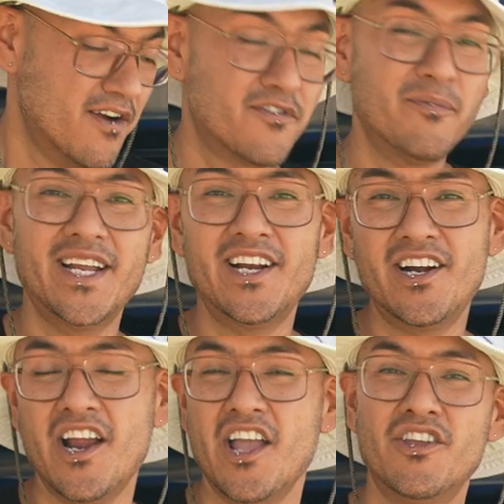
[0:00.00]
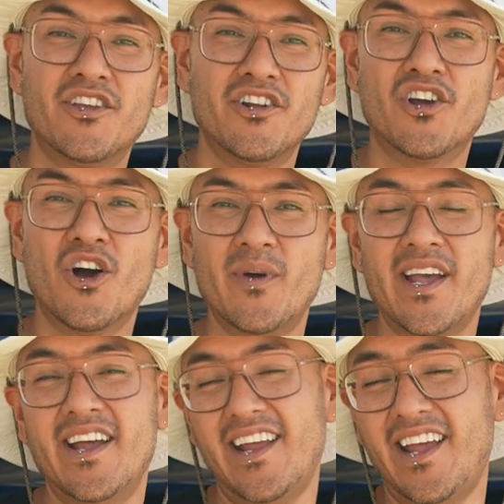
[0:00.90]
from here, you can go
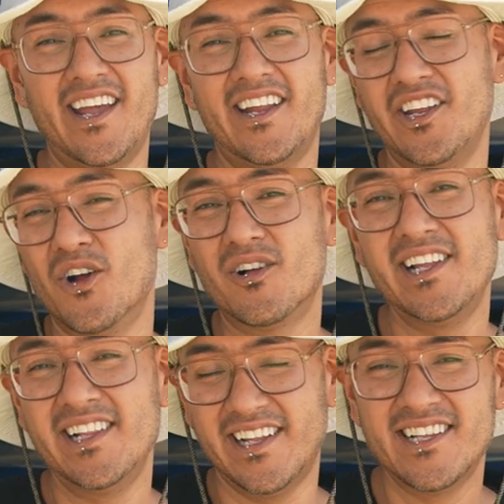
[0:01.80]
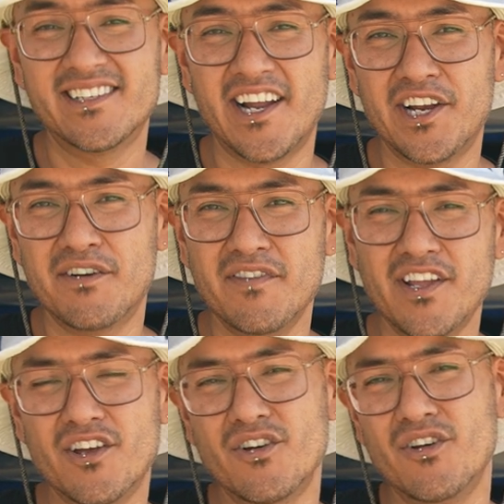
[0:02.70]
in and clean the inside of your
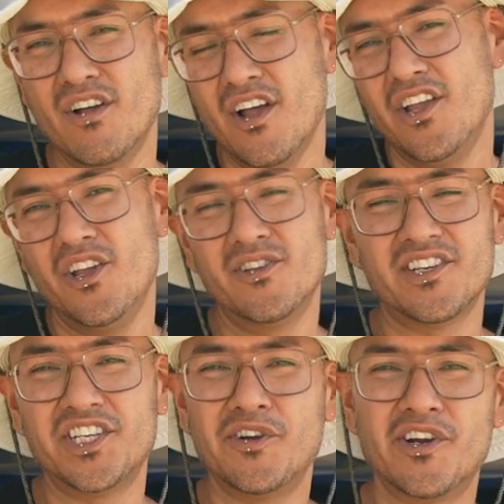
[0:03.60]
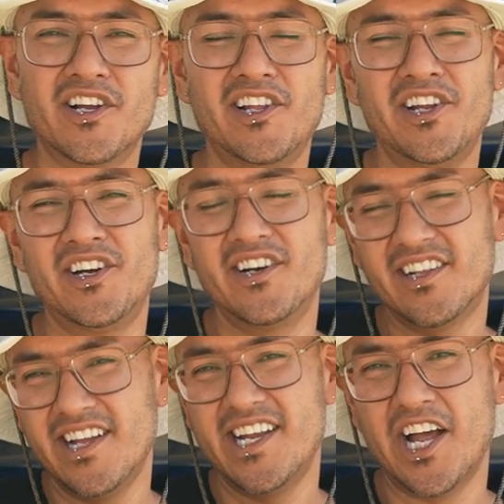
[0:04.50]
vehicle, use interior cleaner,
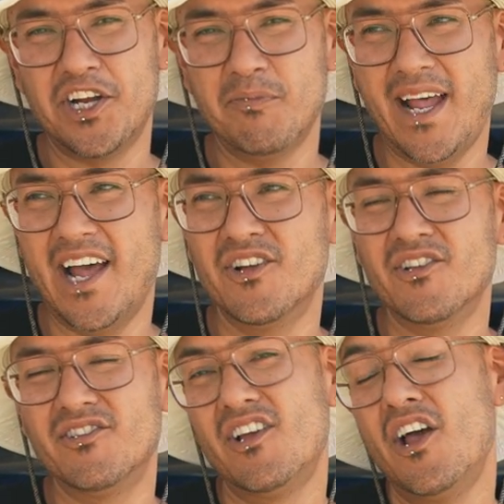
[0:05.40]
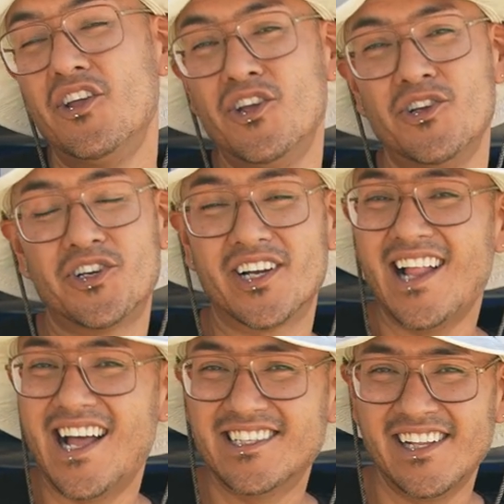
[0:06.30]
clean down your panels, use your
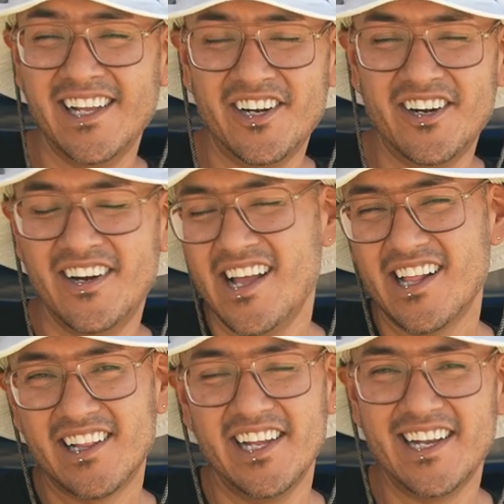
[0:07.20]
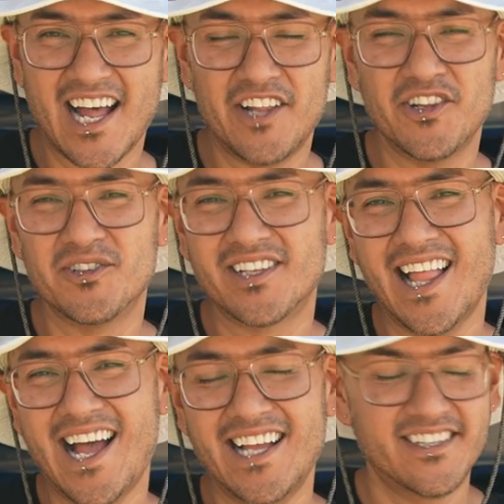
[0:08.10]
glass cleaner, clean down those
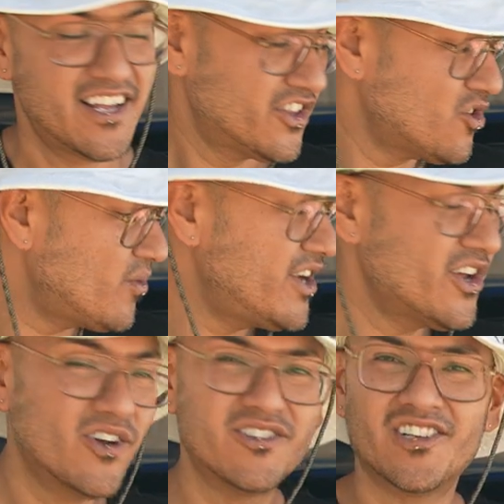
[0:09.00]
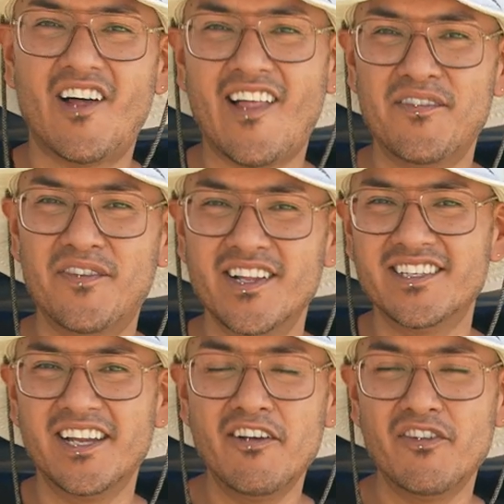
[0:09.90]
glass, the windows, and all that fun
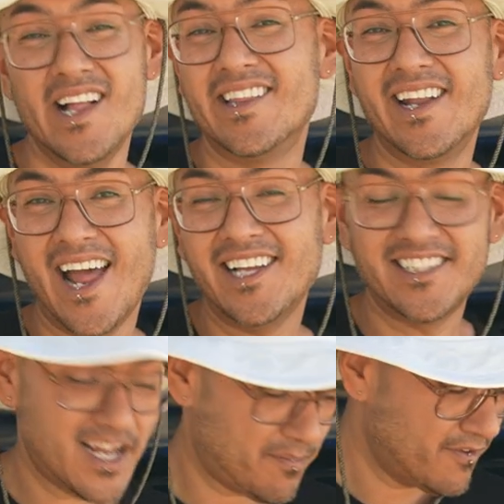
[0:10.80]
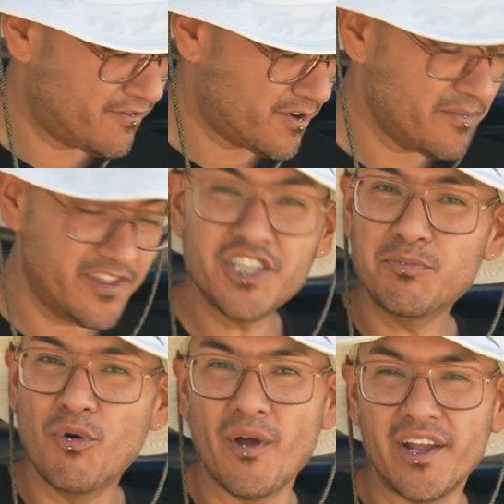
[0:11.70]
stuff. The next step from this
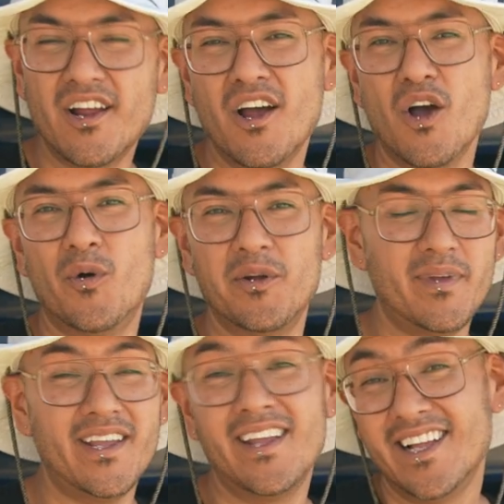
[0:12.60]
point would be